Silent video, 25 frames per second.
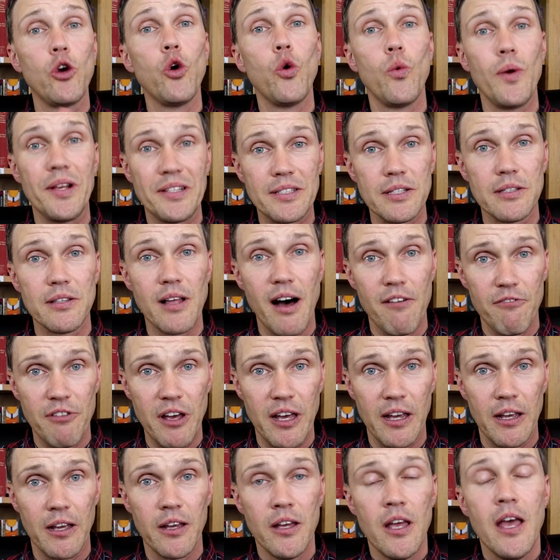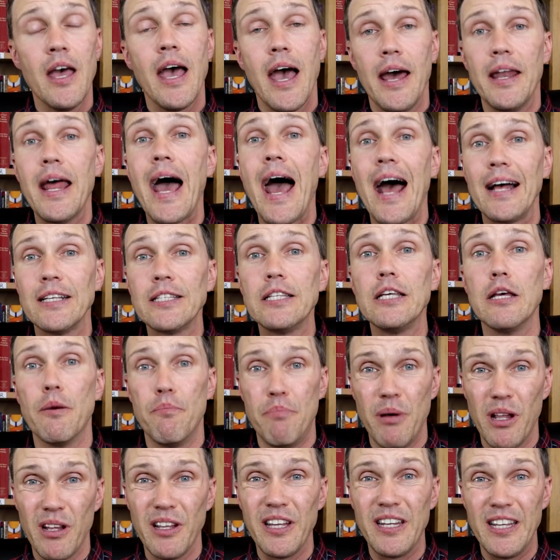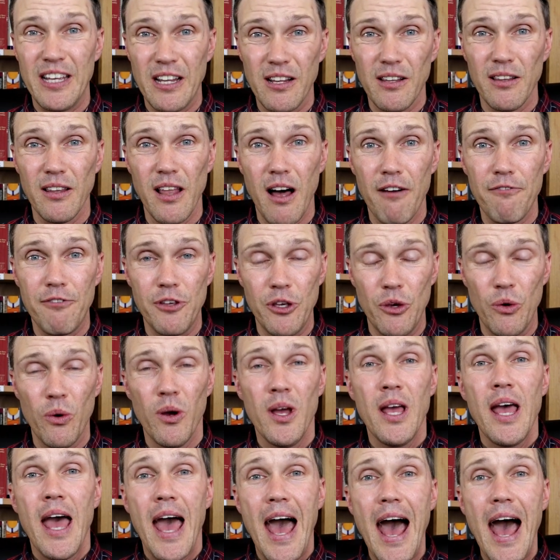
who is loving and has the ability to love you,